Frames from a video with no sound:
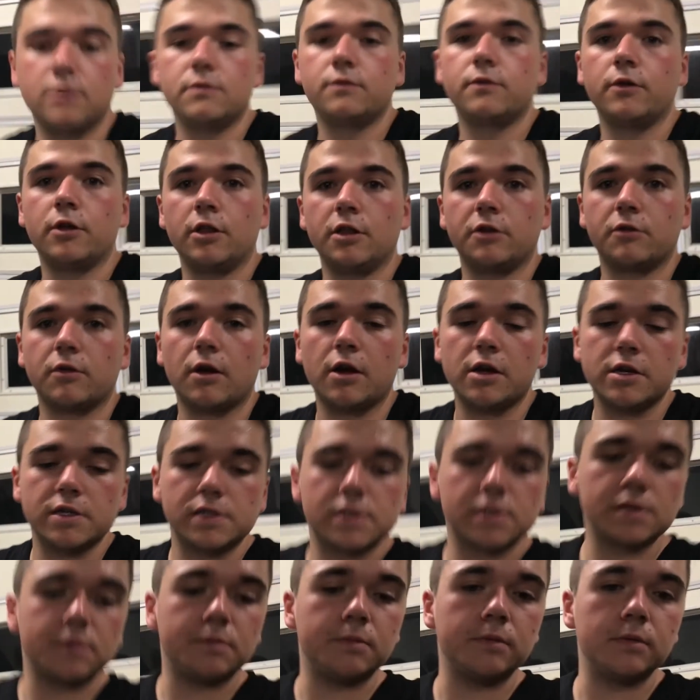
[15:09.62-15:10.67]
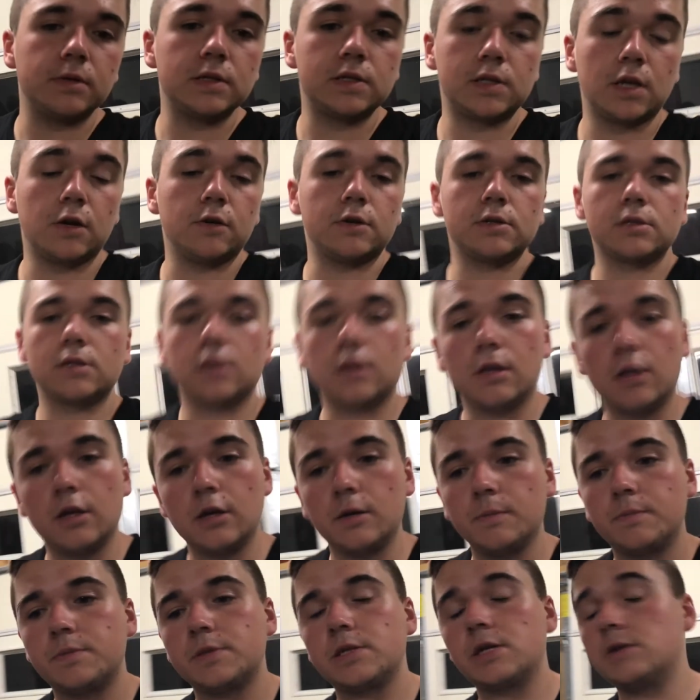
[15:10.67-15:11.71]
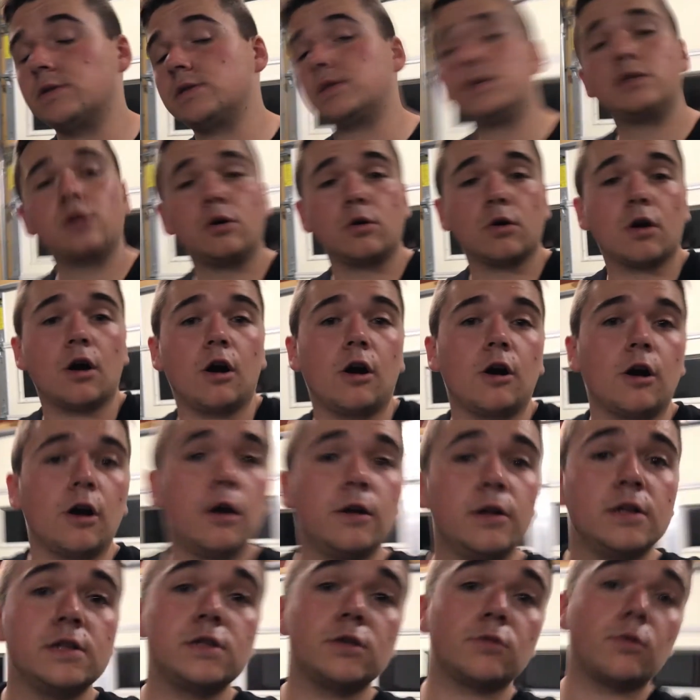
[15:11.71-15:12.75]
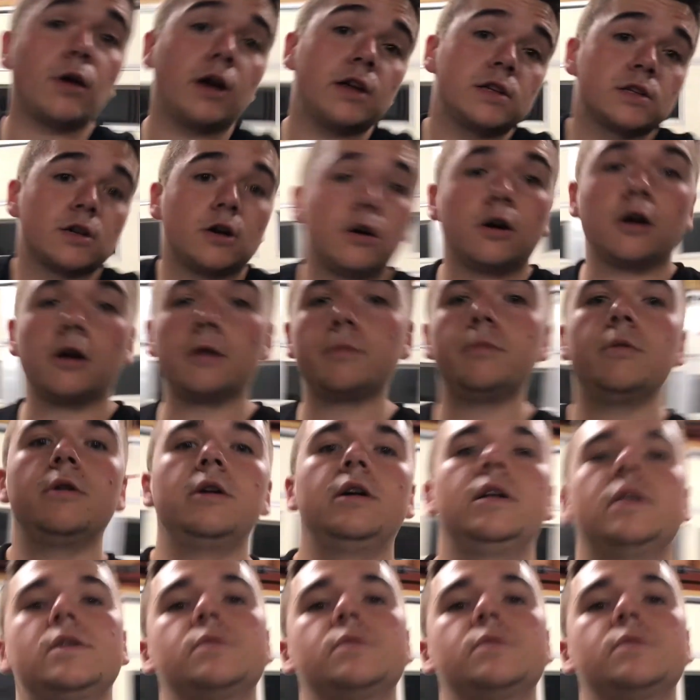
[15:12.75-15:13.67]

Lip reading: really rice. So is the lip. So is this whole car. It's a rice car, but it's